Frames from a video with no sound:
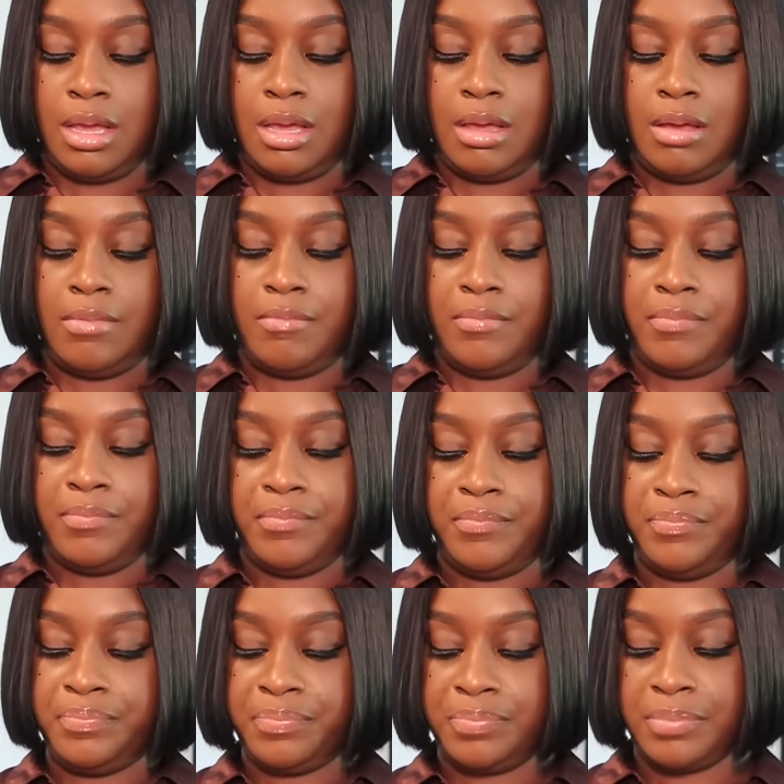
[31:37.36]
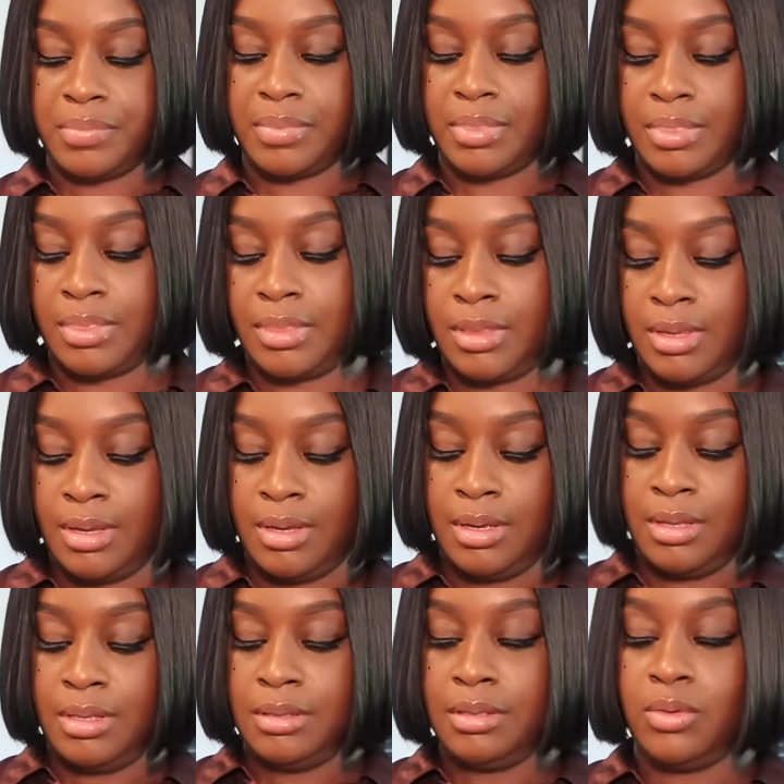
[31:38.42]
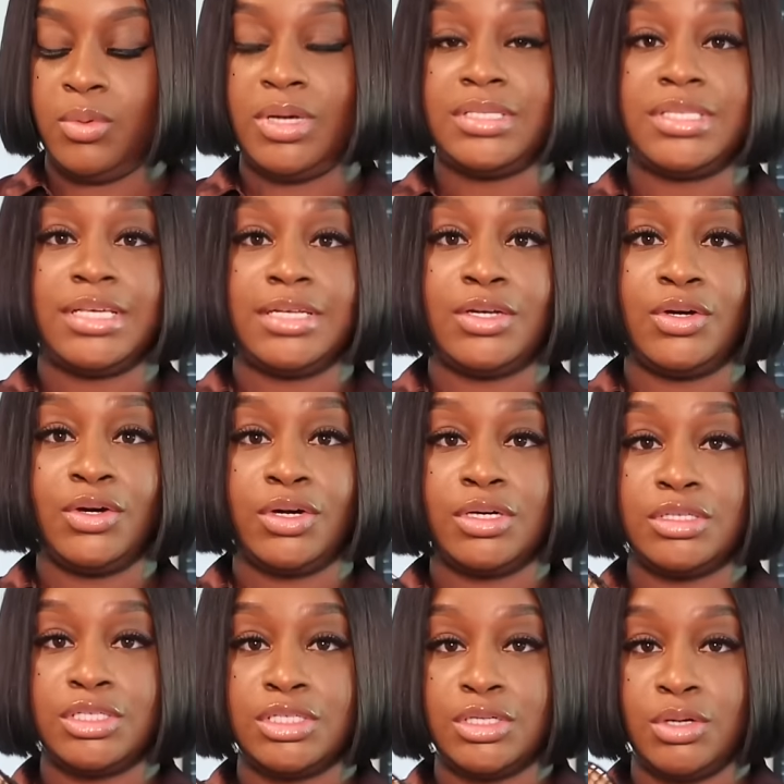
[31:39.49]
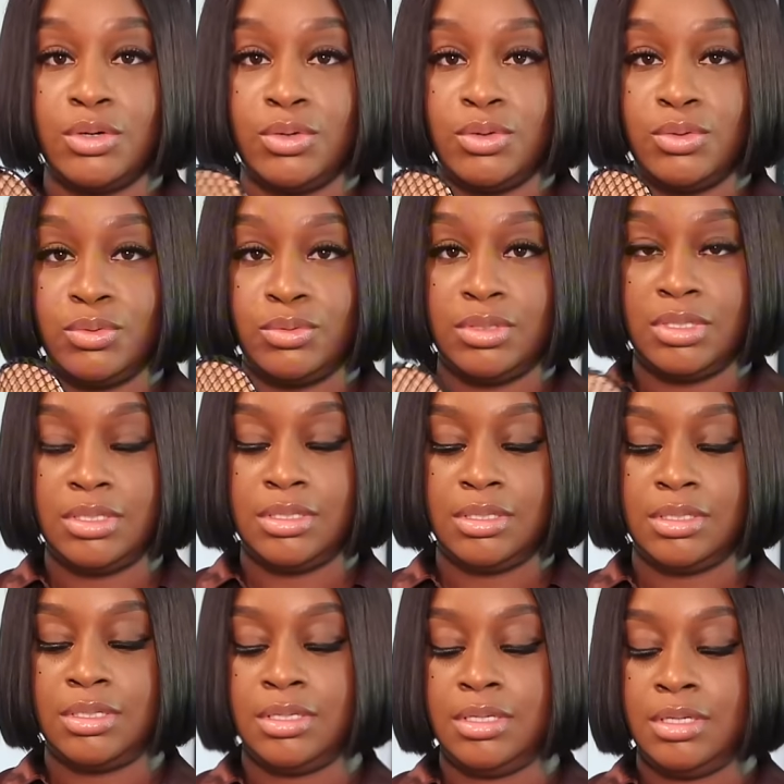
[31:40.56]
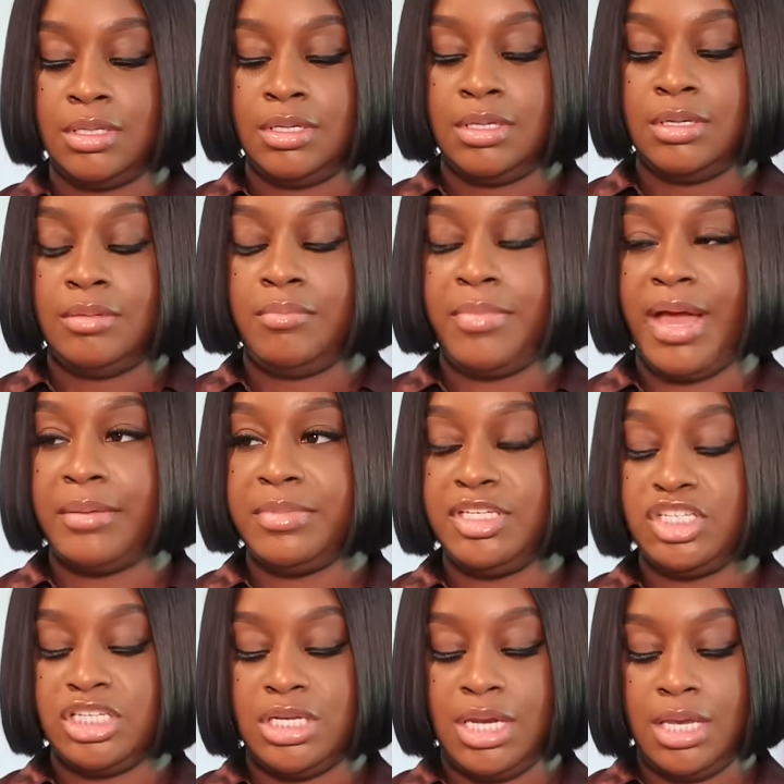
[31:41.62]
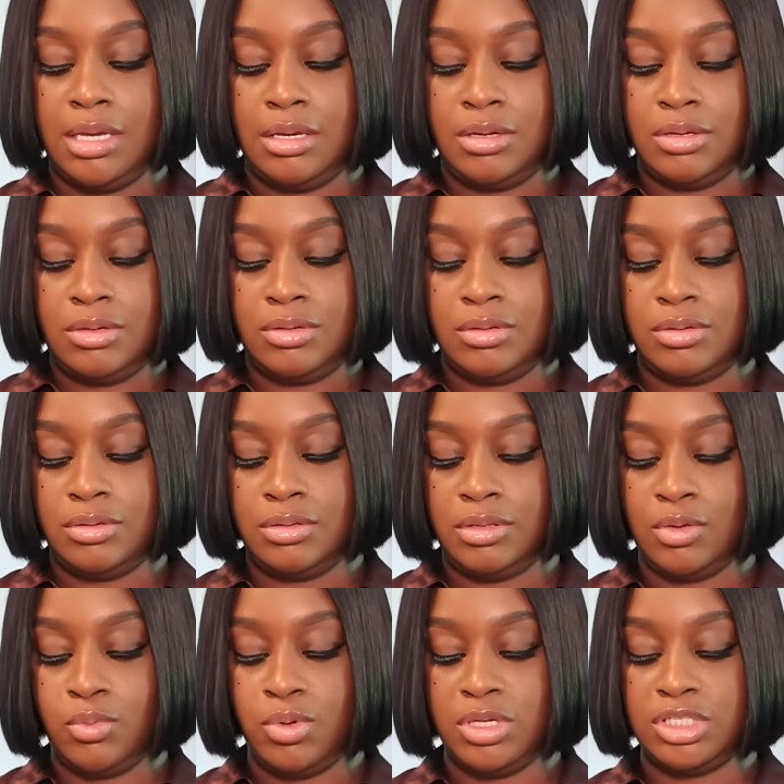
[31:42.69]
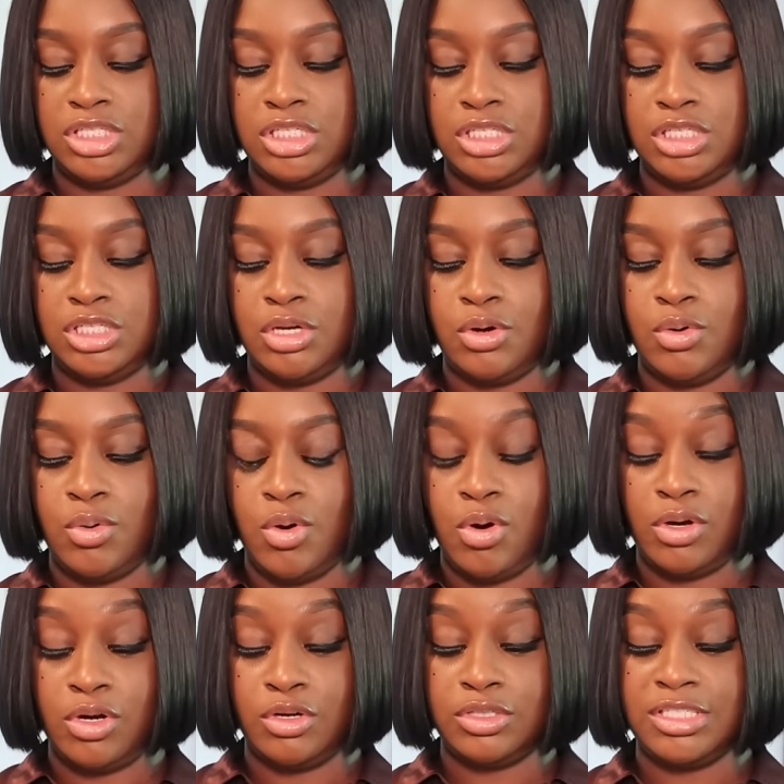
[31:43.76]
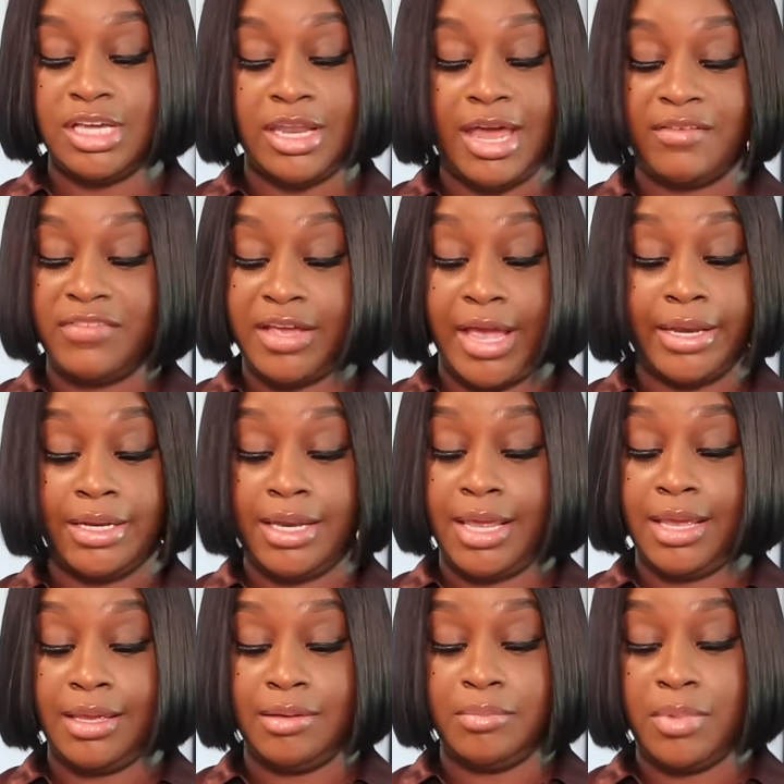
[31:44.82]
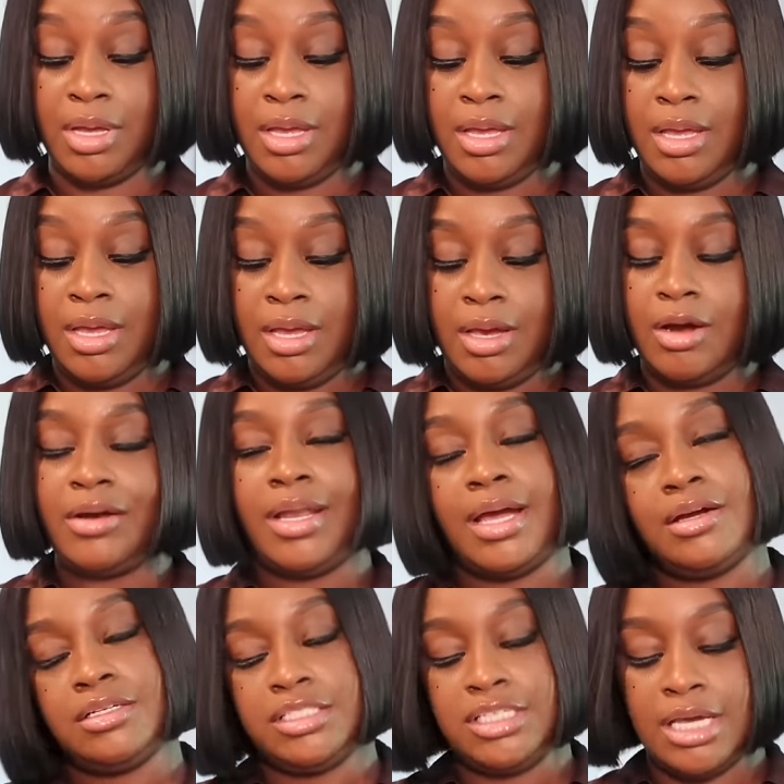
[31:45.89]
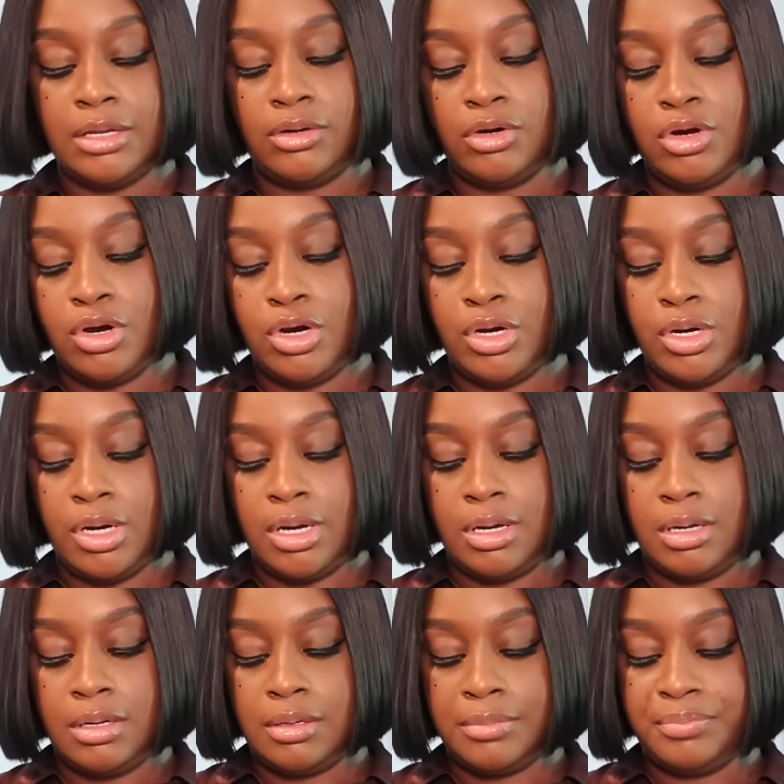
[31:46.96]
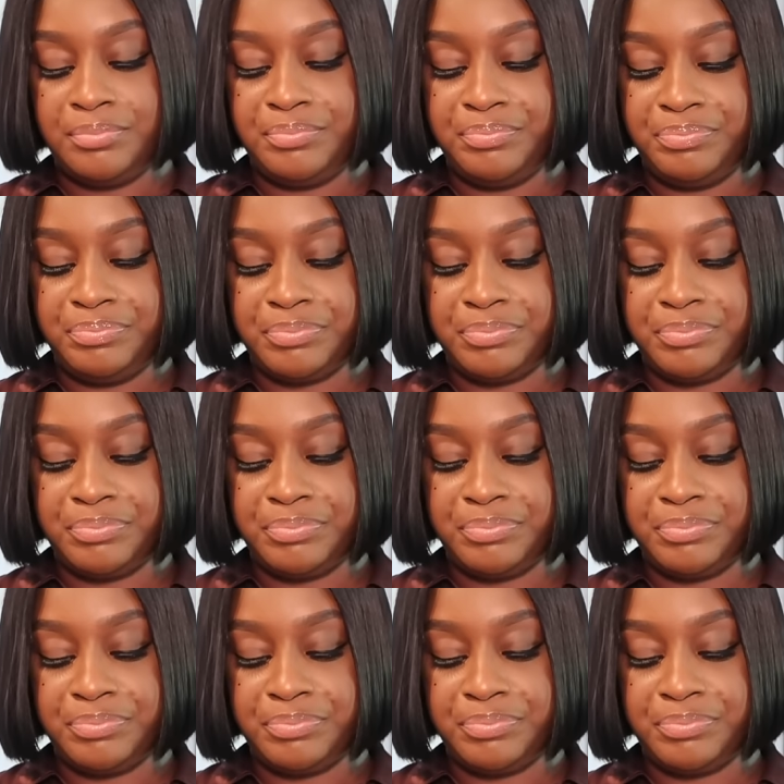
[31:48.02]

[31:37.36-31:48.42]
um, the ones that the girl showed by me Chanel, the one she showed on her channel. I forgot the name, or not her channel, her um,